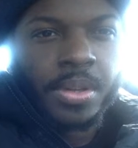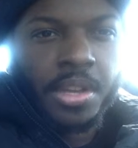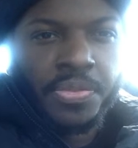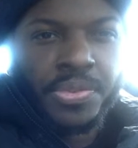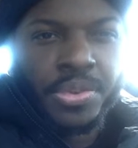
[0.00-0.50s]

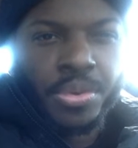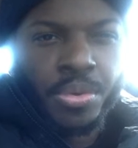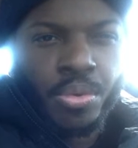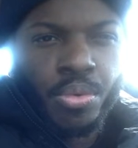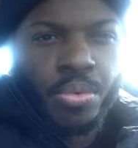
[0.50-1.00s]
if
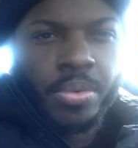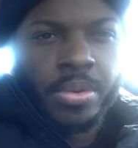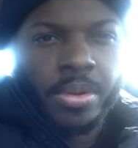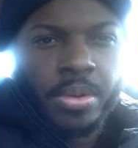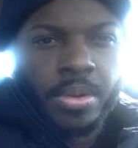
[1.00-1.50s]
you
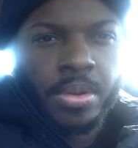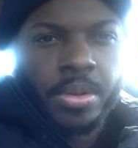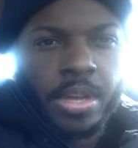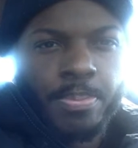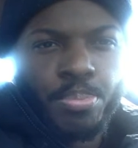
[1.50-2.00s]

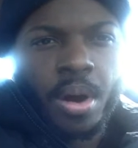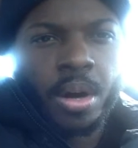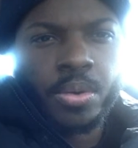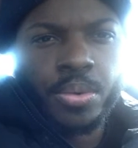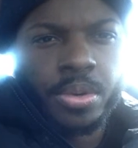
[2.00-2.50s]

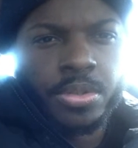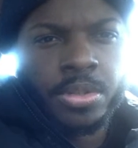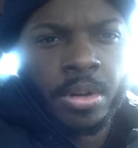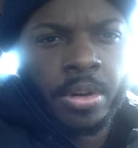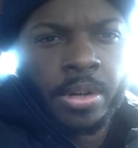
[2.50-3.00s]
embark on a
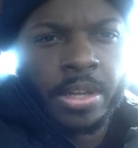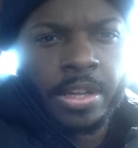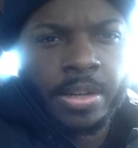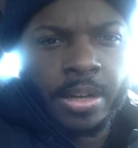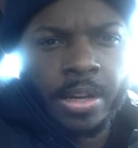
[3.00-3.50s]

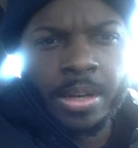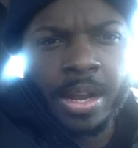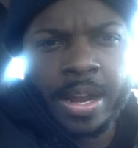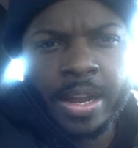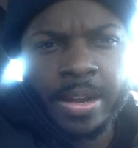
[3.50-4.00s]
journey,
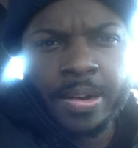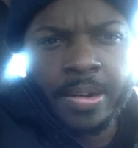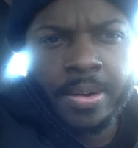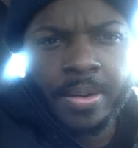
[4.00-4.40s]
unlike